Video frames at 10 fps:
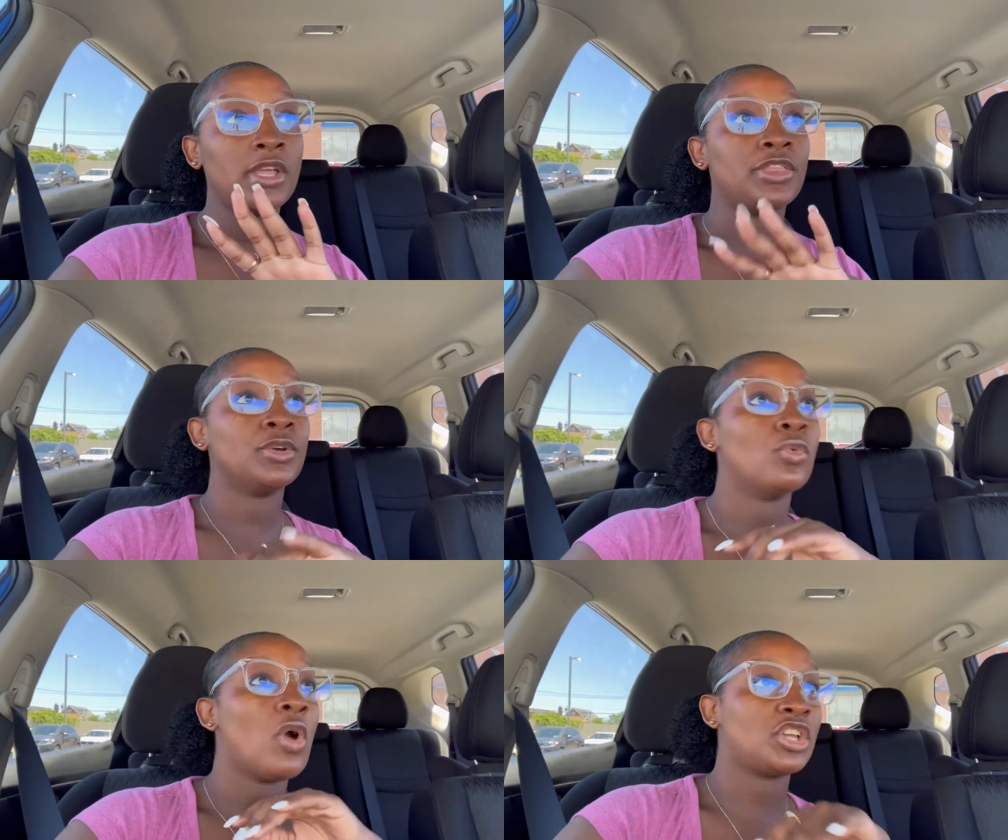the
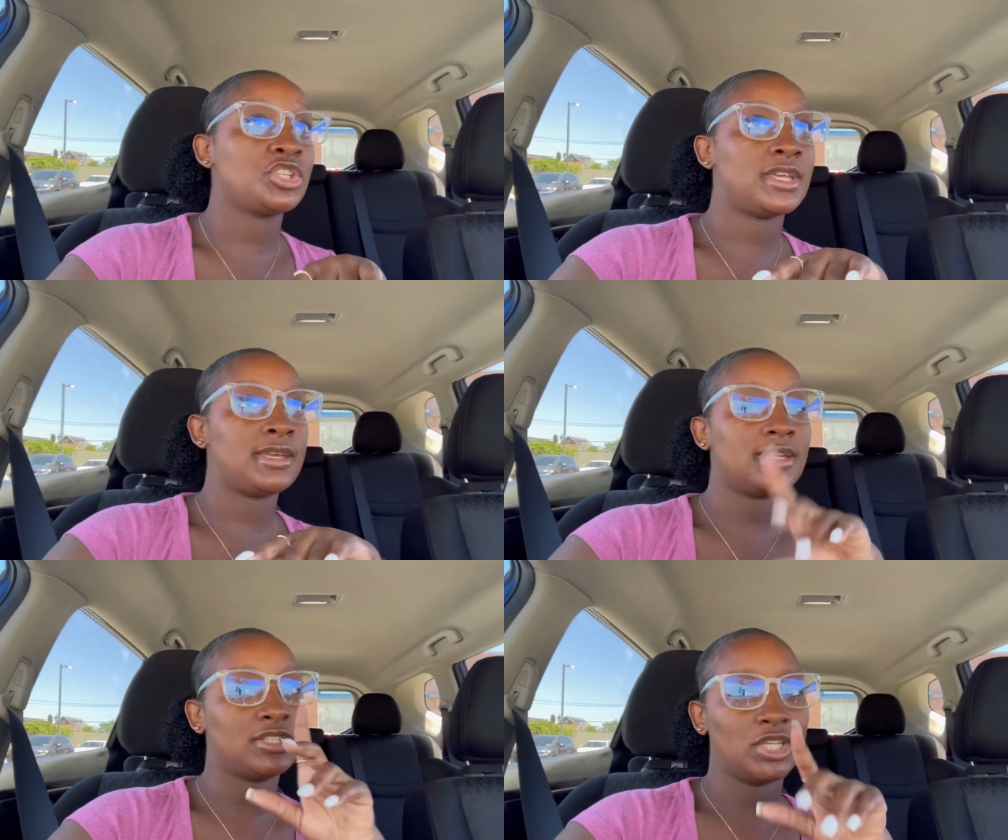washing
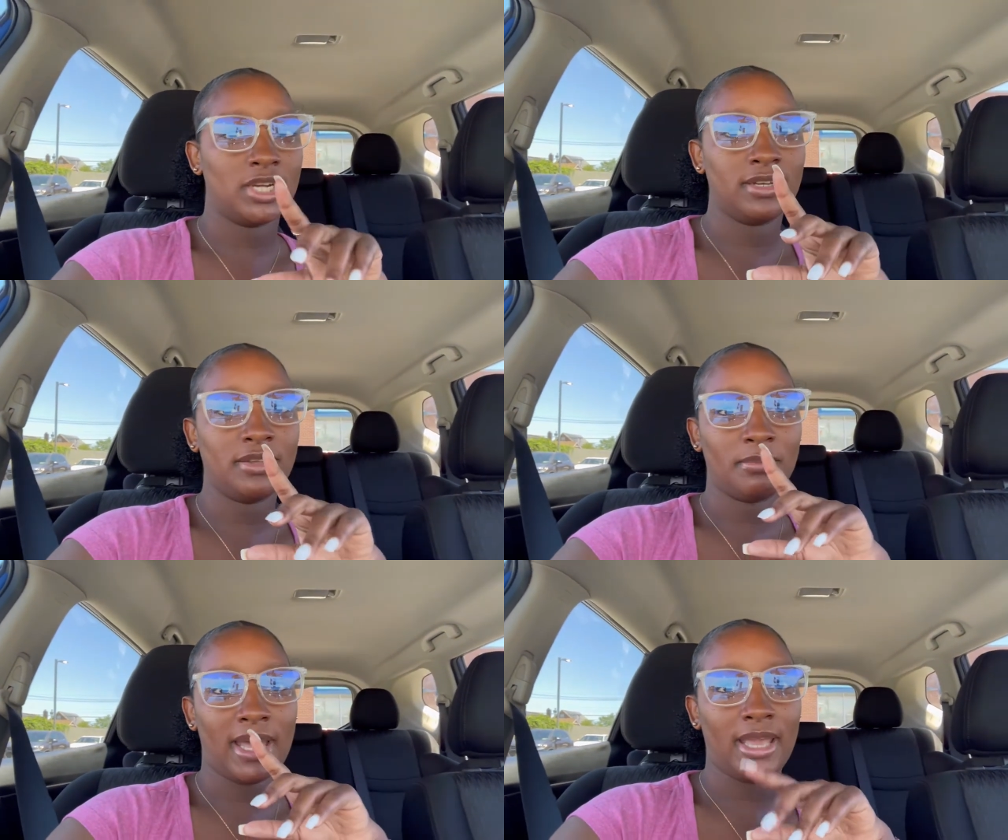is done.
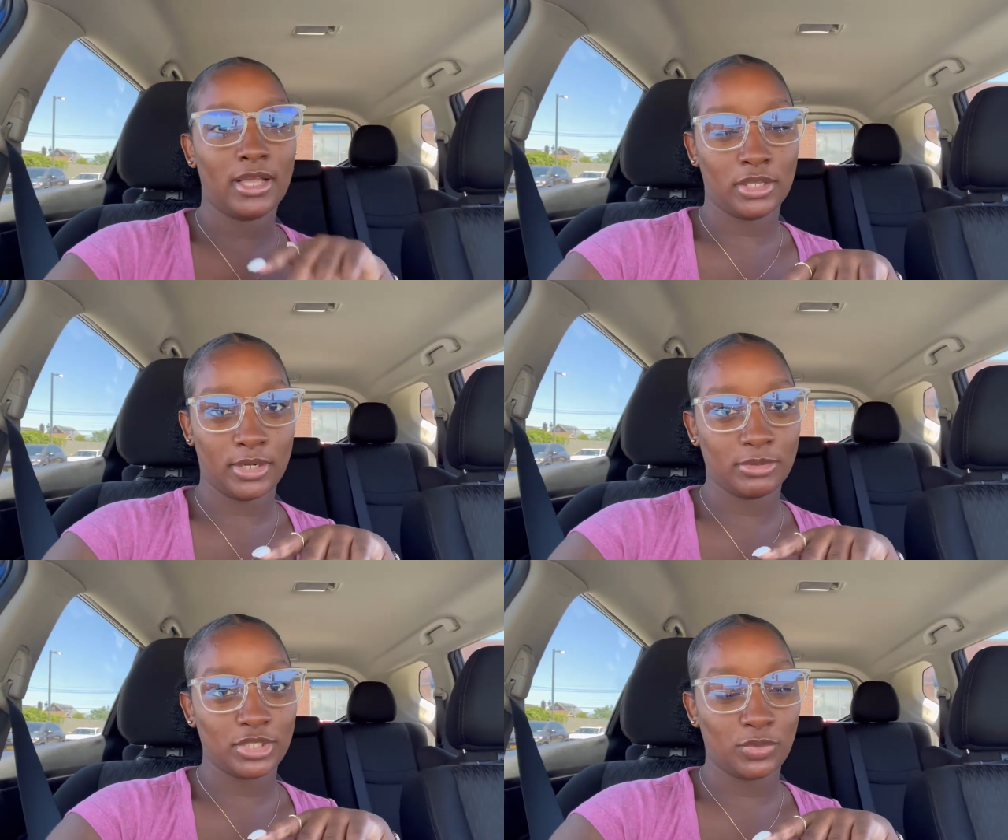My
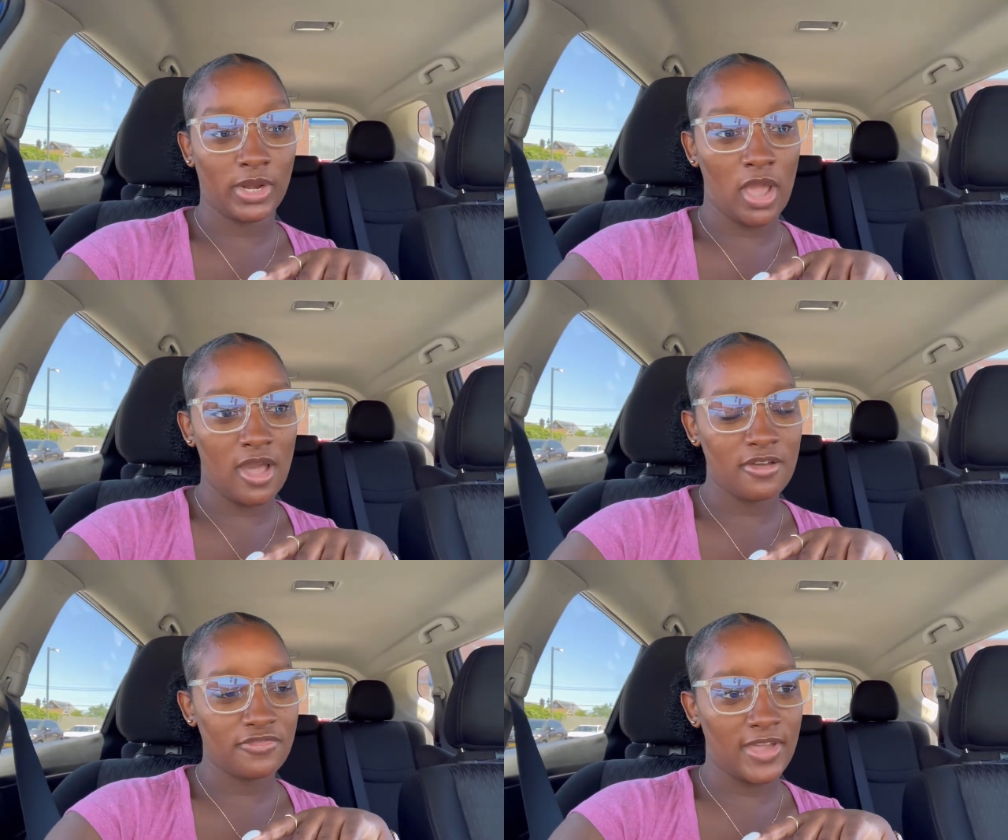alarm just went off.